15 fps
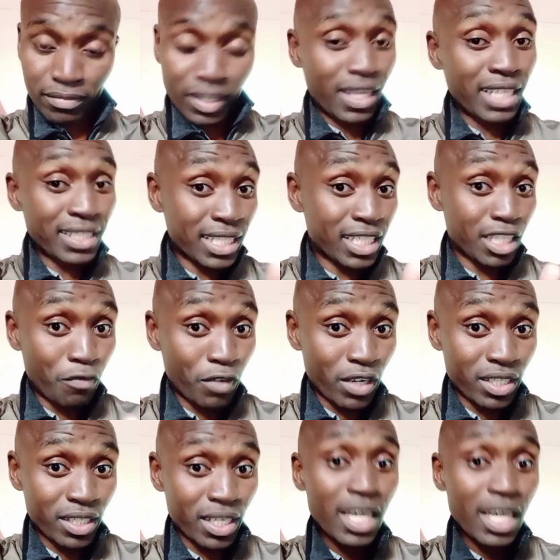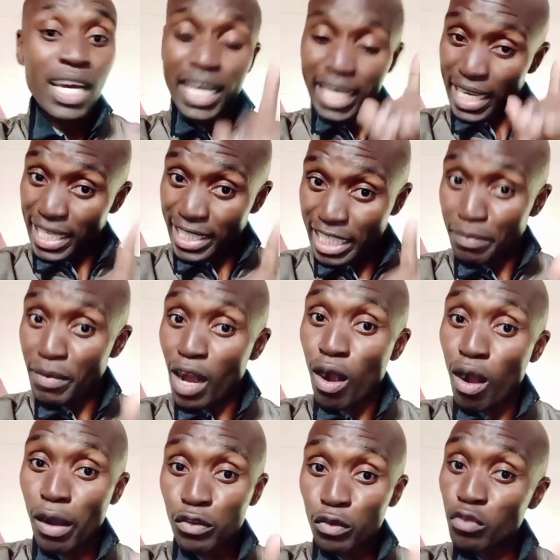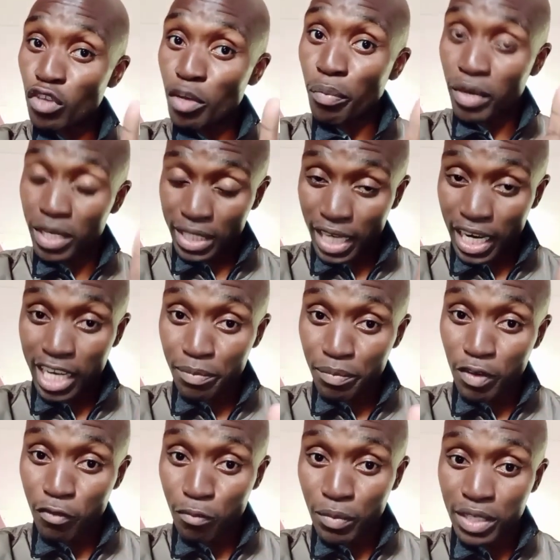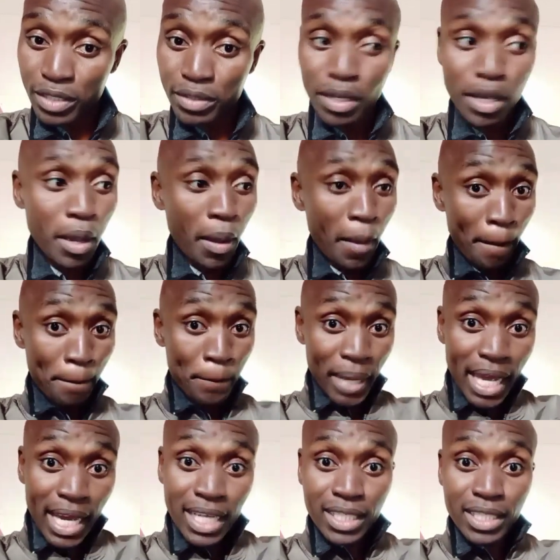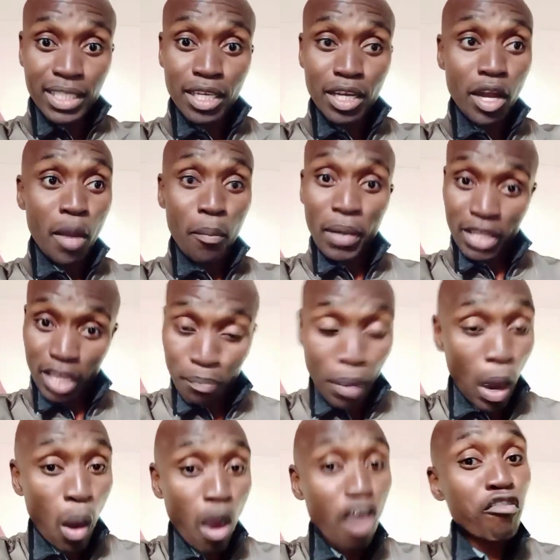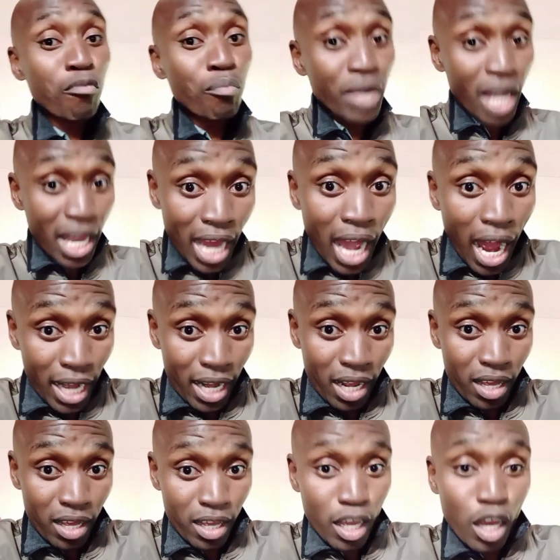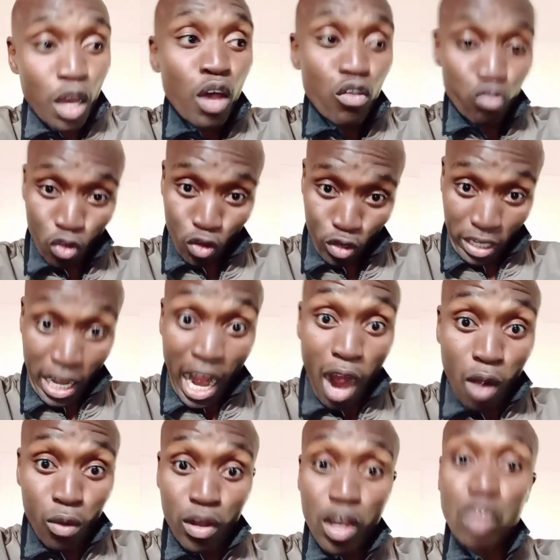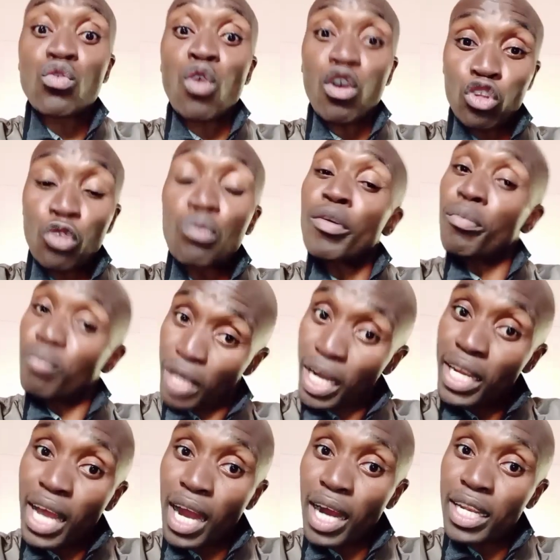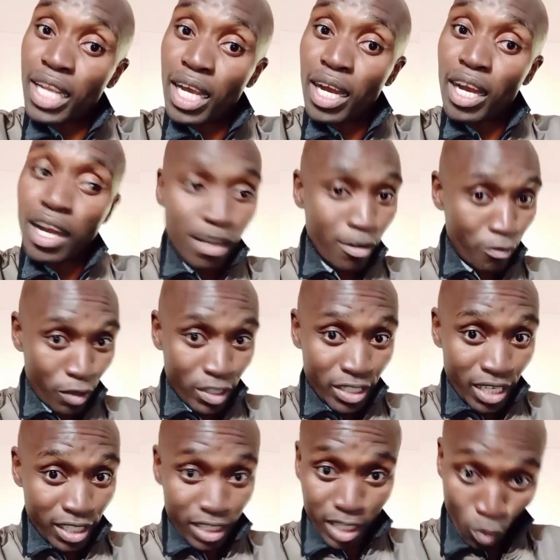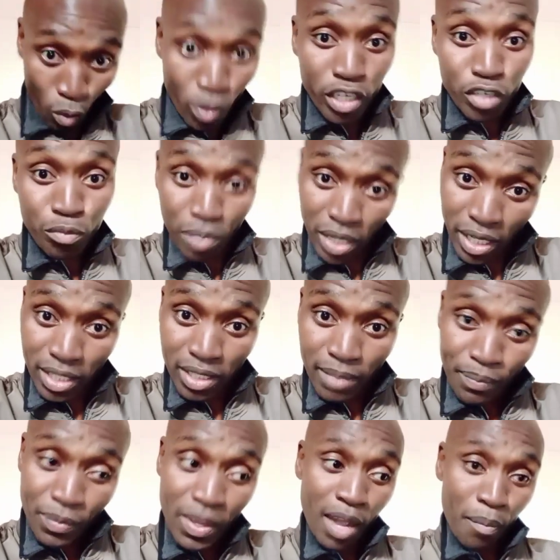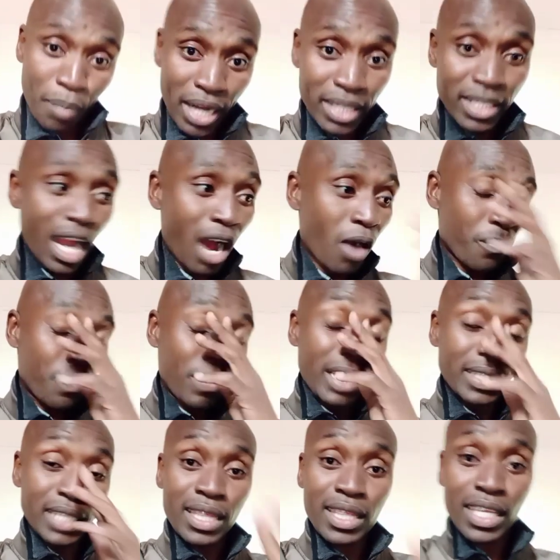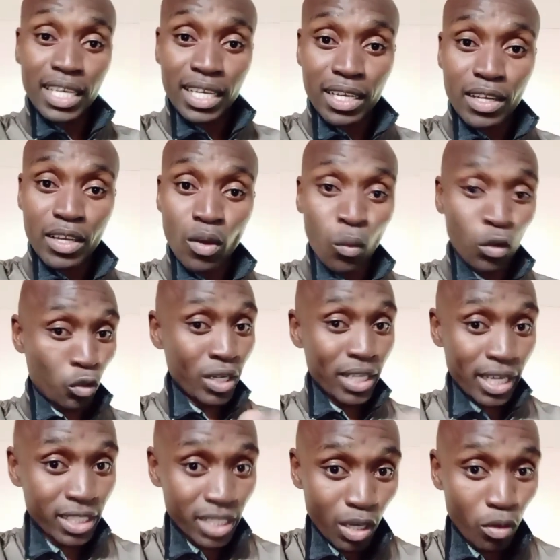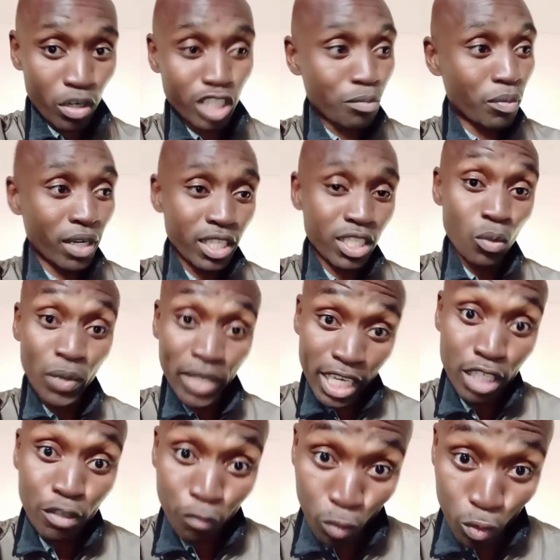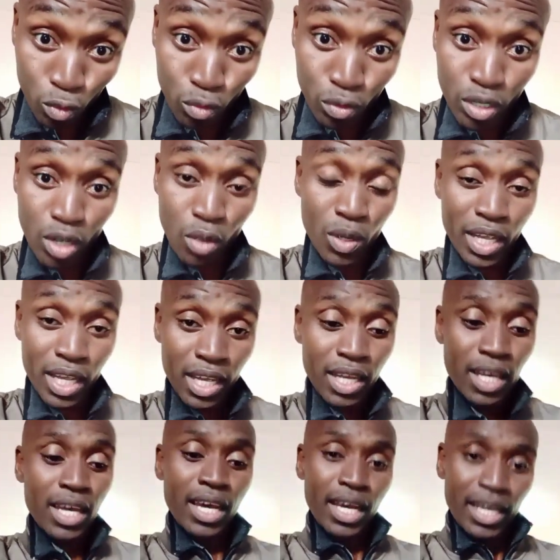That's the difference. Team Mnangagwa is also a political movement. Backed by the power of Mbuya Nehanda. So now it's going to be Mbuya Nehanda versus the Holy Spirit. But now, here's the thing. We don't eat the Holy Spirit. We eat food. Okay?